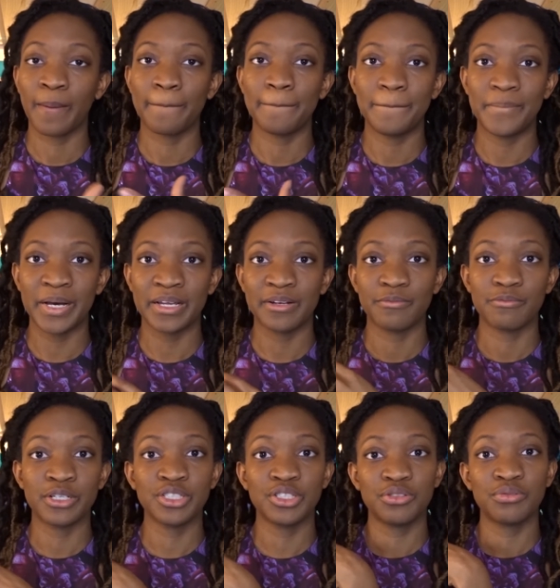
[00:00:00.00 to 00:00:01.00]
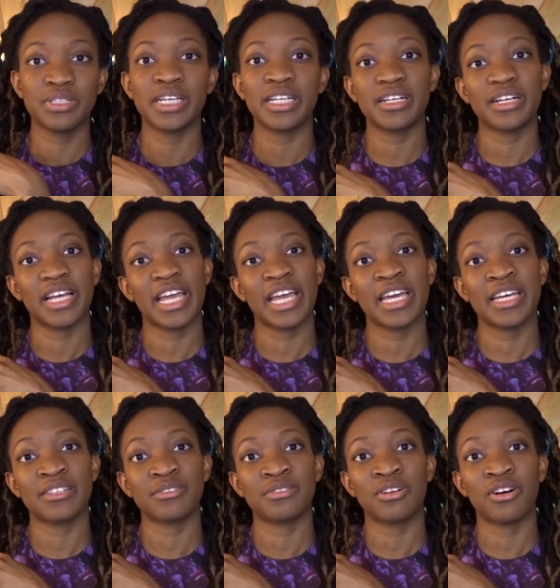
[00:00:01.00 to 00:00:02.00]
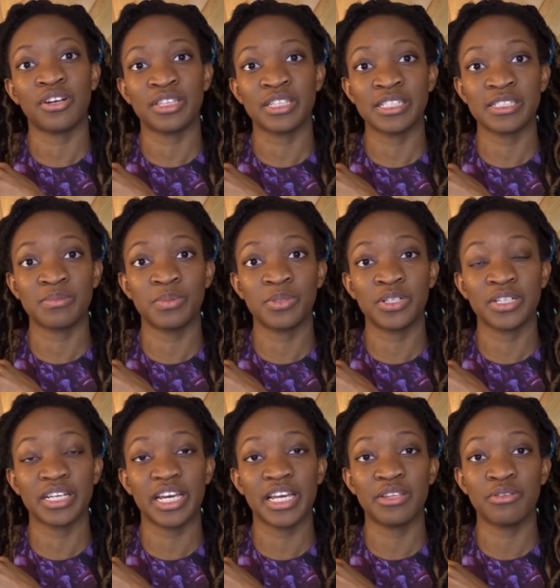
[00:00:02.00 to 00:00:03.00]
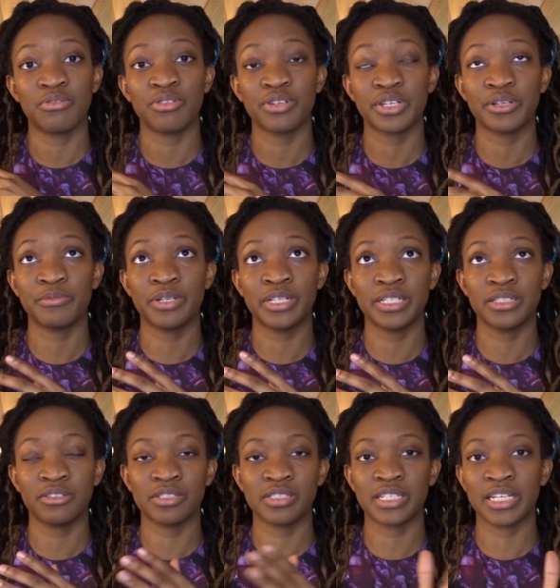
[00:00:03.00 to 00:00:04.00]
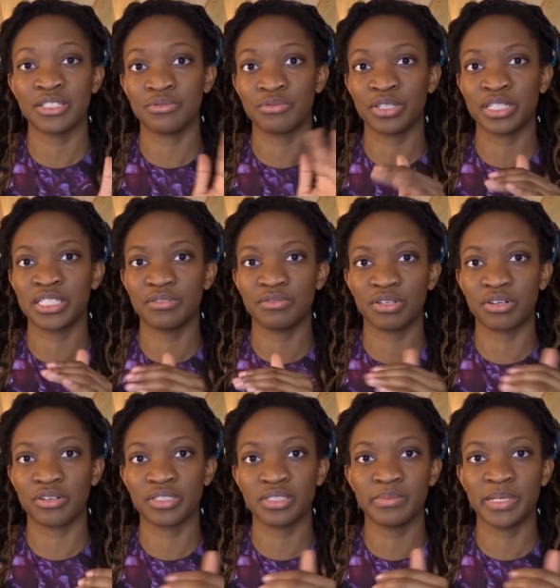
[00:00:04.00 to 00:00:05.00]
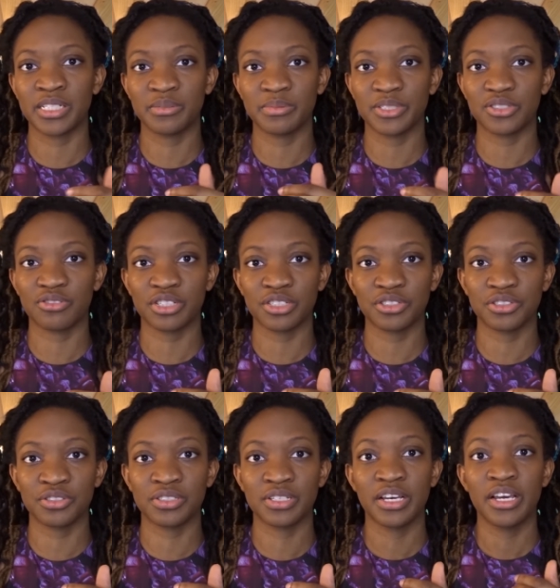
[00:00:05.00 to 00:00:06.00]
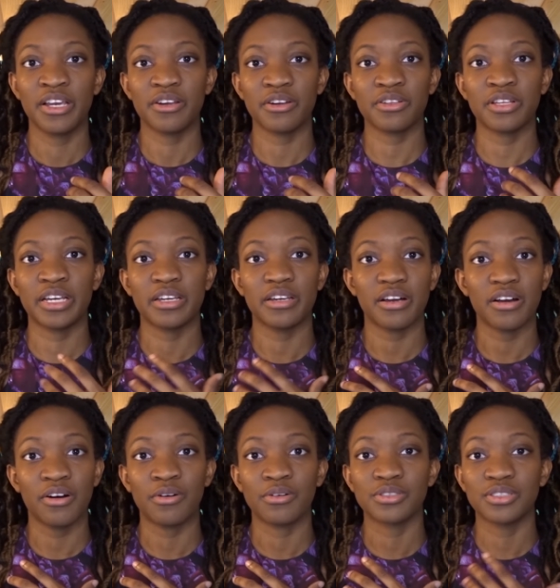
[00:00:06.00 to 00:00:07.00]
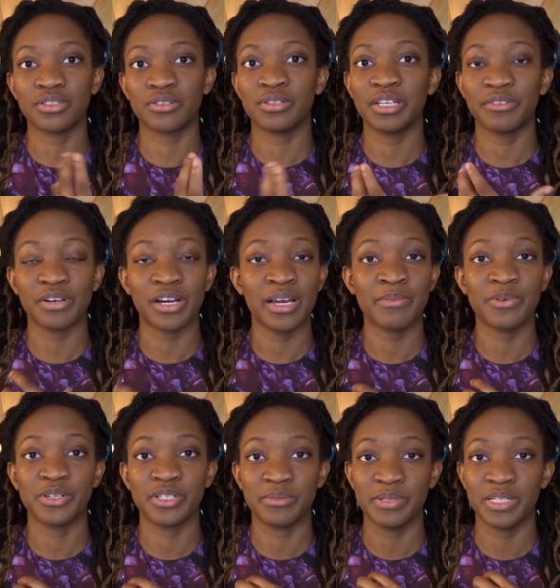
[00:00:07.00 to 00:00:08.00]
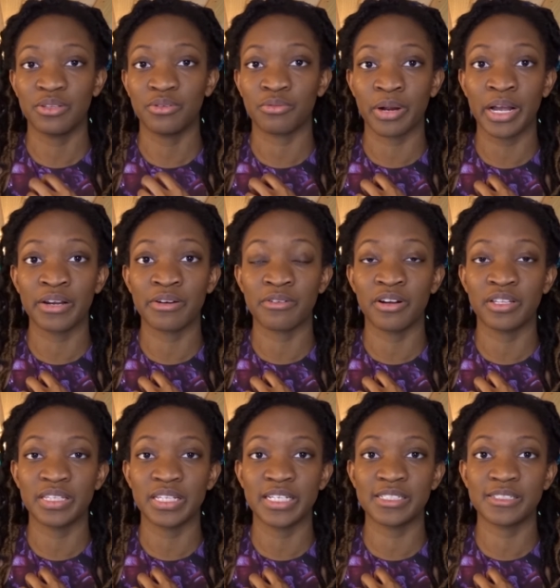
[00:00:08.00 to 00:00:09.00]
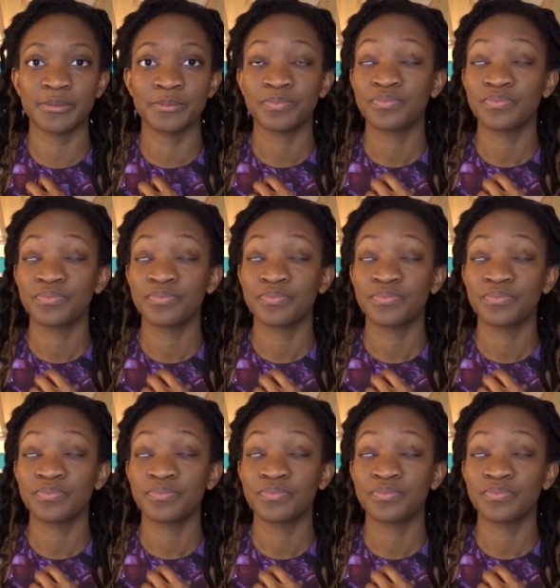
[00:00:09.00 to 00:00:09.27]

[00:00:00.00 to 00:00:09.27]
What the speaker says: But once you get a handle on this book and you look at what it looks like to work in different arts management structures, you're like, oh, so if I'm going to be the writer on this,